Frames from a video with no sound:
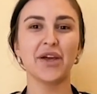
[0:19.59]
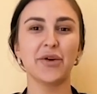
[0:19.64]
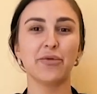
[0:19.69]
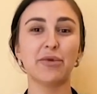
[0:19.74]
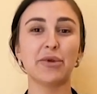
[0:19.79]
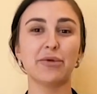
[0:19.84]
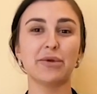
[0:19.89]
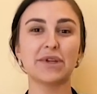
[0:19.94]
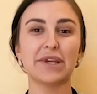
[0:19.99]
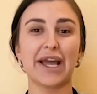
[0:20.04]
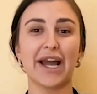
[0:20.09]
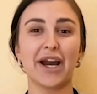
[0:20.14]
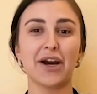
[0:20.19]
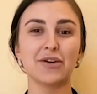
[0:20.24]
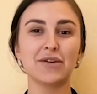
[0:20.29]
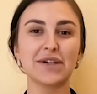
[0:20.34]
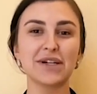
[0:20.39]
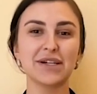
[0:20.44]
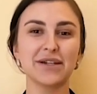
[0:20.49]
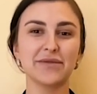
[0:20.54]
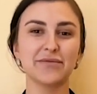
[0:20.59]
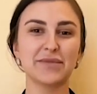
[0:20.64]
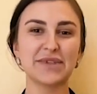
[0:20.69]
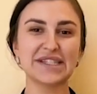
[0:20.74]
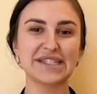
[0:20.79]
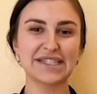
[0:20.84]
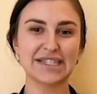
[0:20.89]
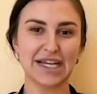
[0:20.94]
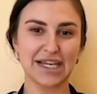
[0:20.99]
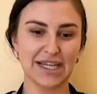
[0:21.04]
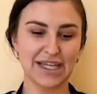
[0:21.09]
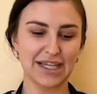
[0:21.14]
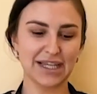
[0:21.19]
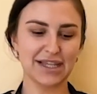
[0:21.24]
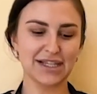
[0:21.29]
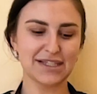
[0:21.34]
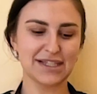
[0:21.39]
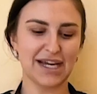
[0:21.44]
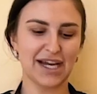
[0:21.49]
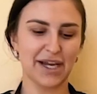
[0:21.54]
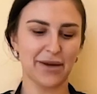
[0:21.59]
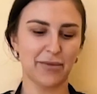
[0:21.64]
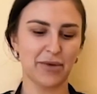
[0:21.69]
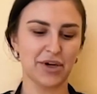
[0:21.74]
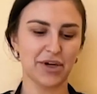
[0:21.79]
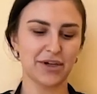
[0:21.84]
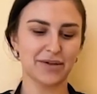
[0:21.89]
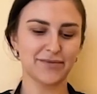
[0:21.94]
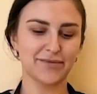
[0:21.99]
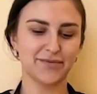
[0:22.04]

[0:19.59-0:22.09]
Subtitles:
We will now be setting the timer.